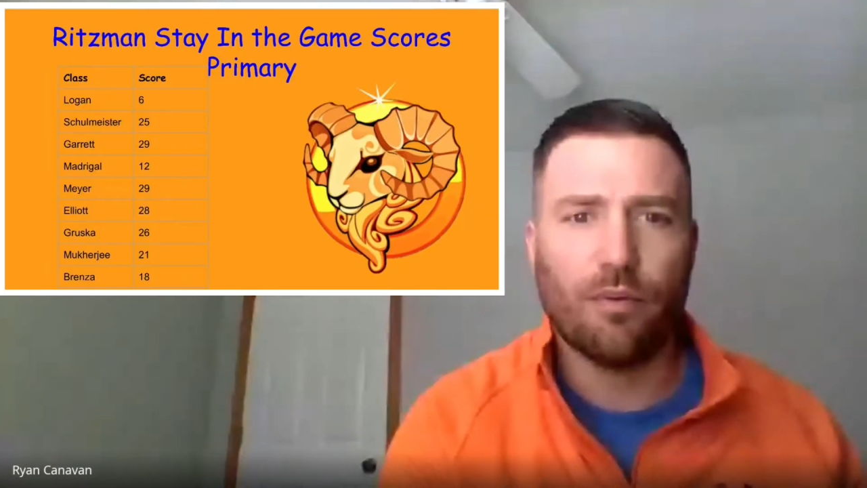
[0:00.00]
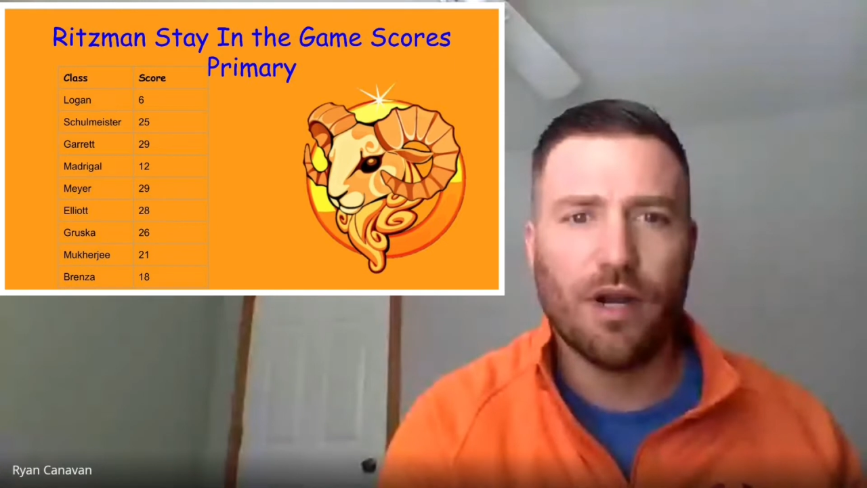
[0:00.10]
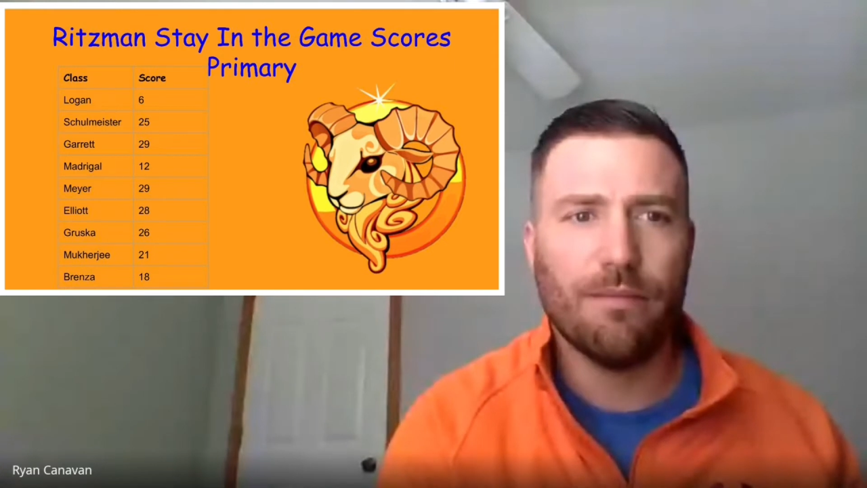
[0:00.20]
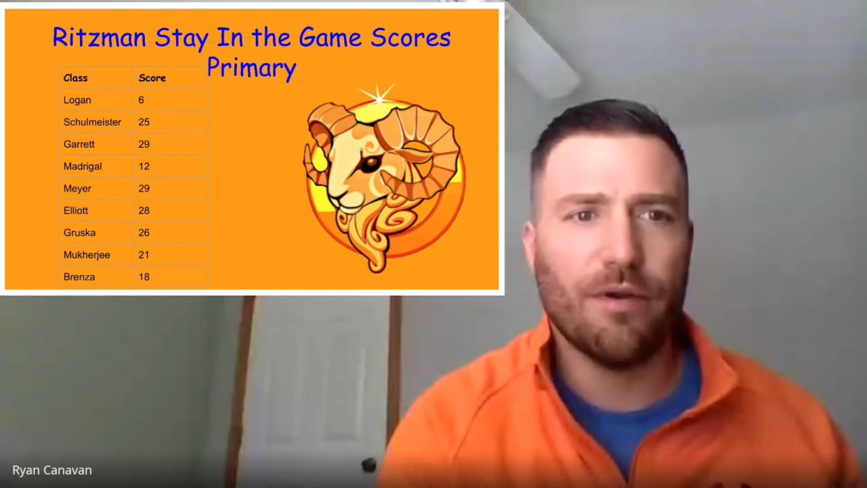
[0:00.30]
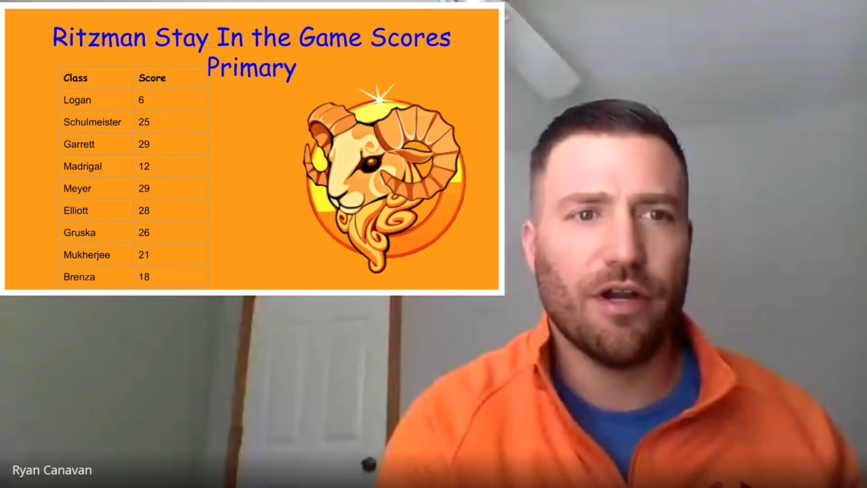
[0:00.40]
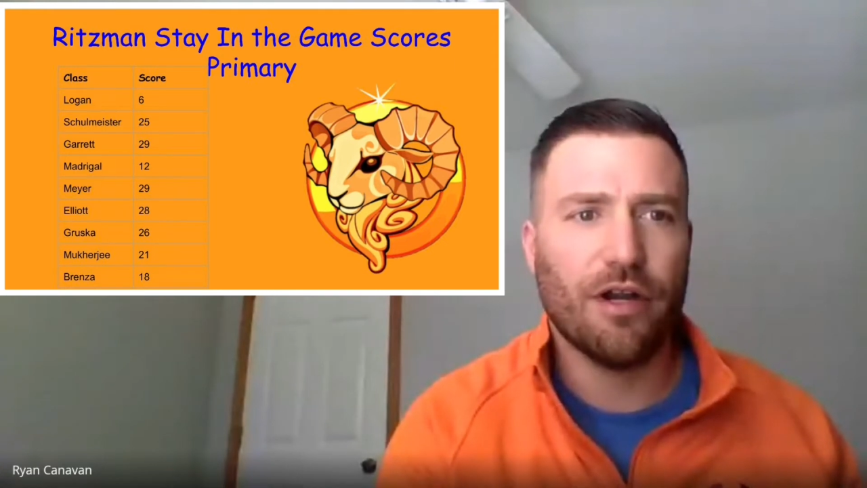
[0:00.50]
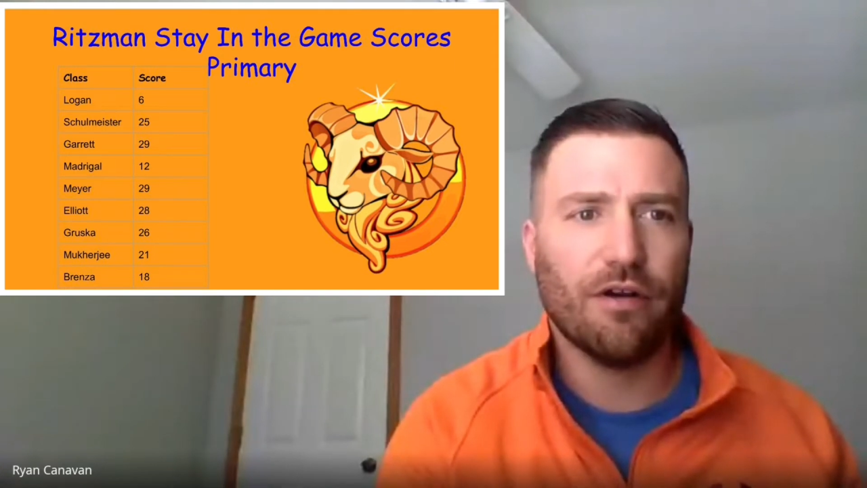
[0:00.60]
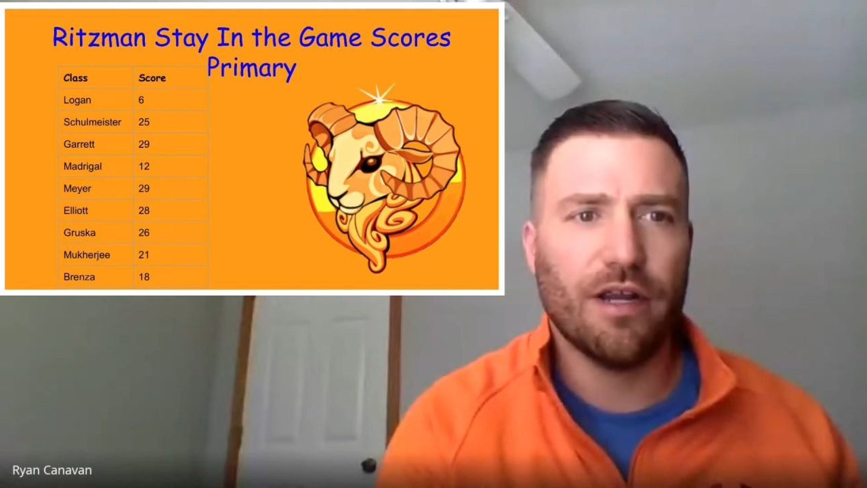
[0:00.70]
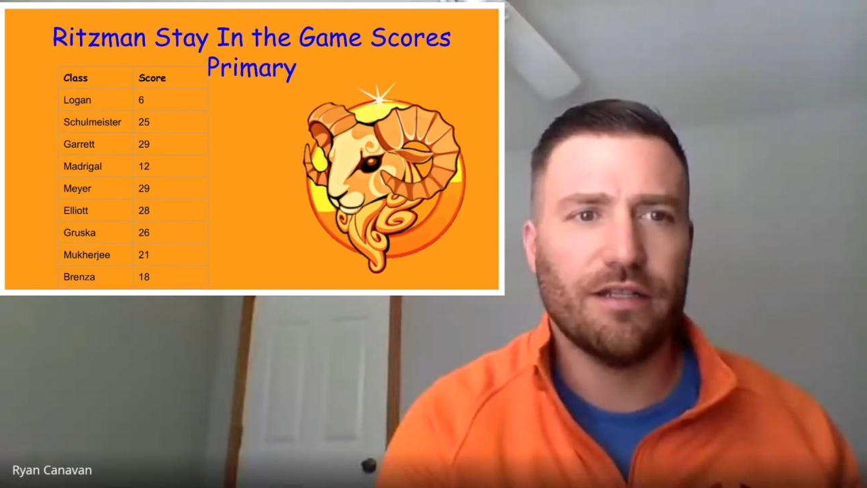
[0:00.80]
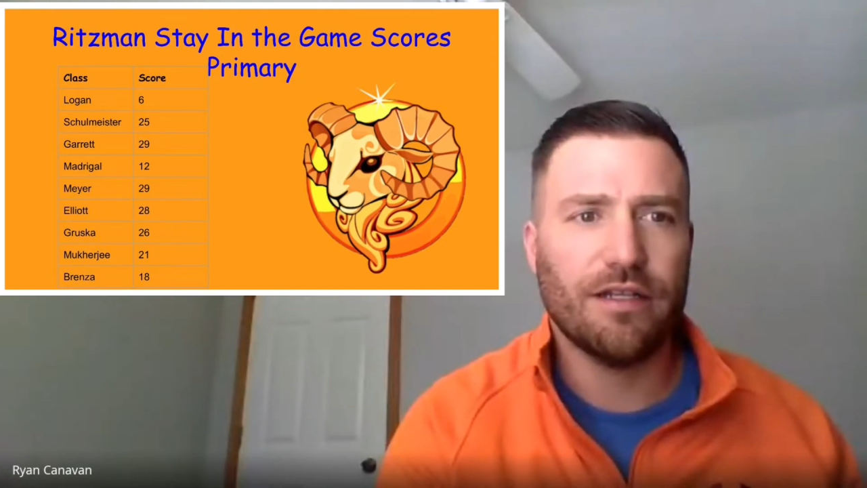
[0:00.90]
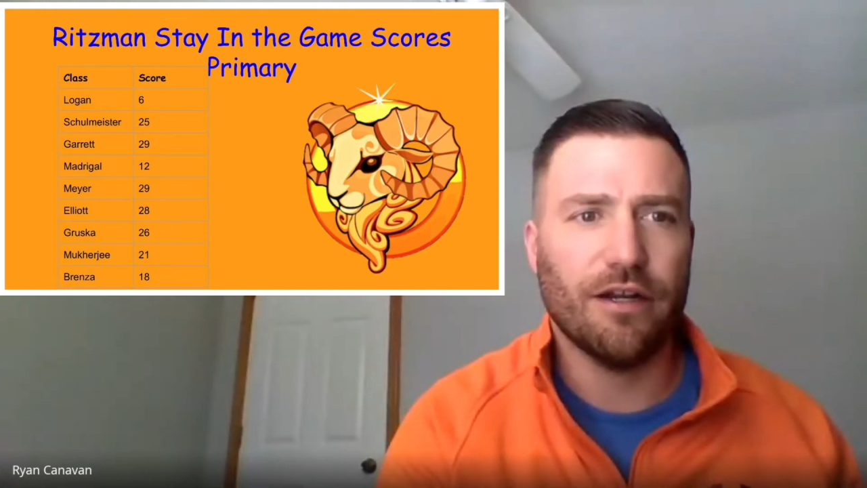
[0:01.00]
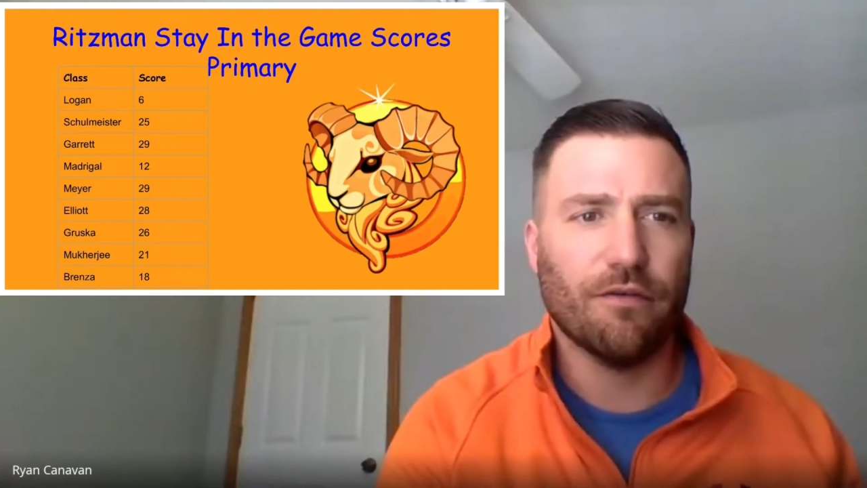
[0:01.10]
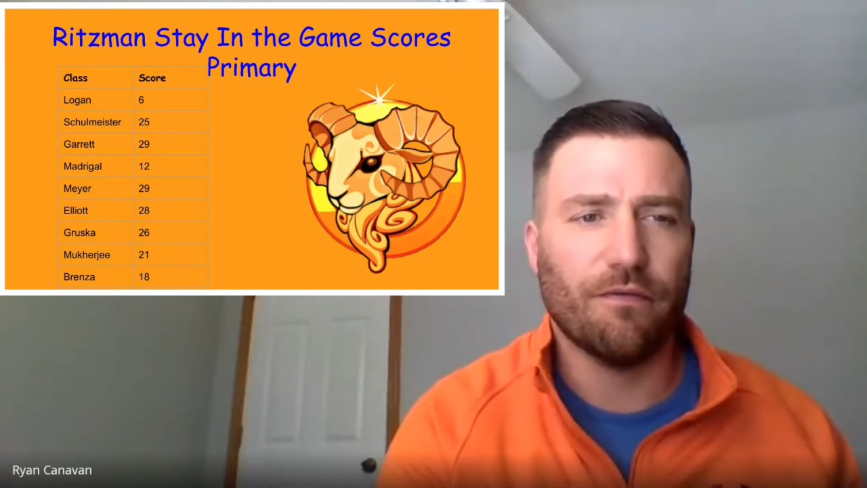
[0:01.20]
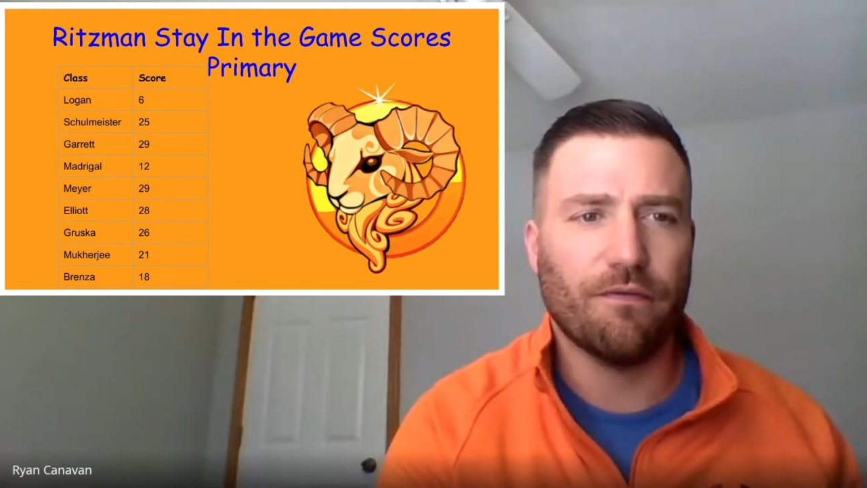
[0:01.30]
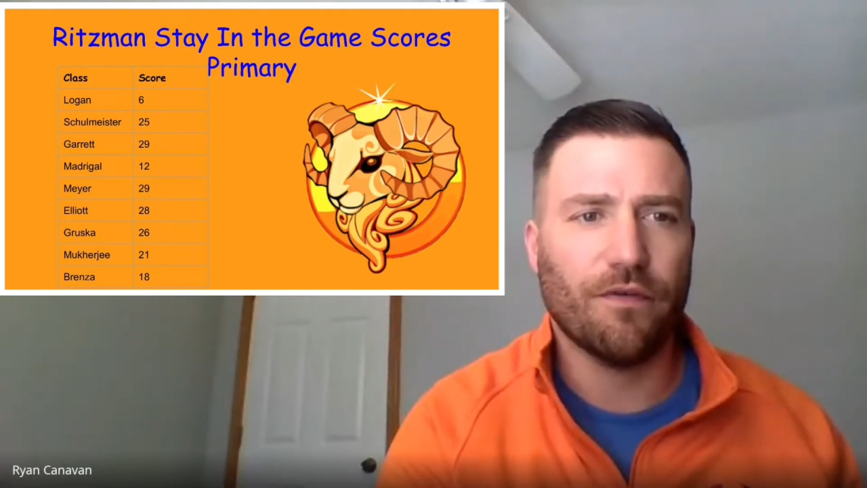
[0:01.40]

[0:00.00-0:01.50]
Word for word: grades here first.